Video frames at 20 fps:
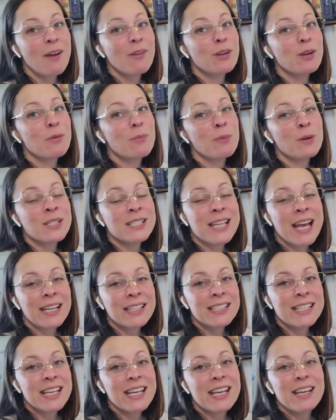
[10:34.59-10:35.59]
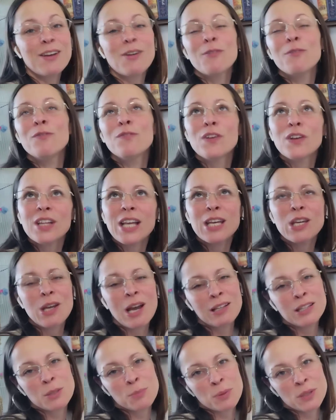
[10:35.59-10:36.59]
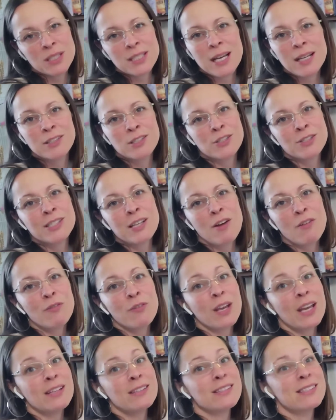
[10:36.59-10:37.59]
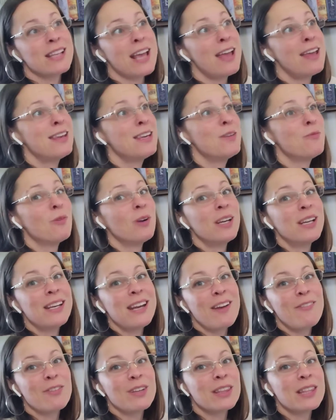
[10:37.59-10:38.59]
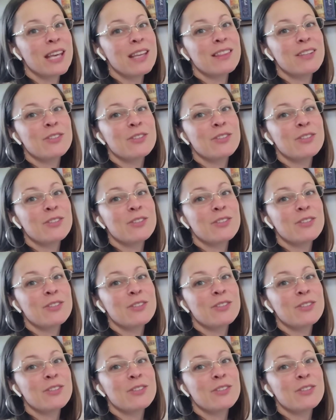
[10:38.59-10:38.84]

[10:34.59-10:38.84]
You're protecting, or feel like you have to protect yourself against anyone and everything.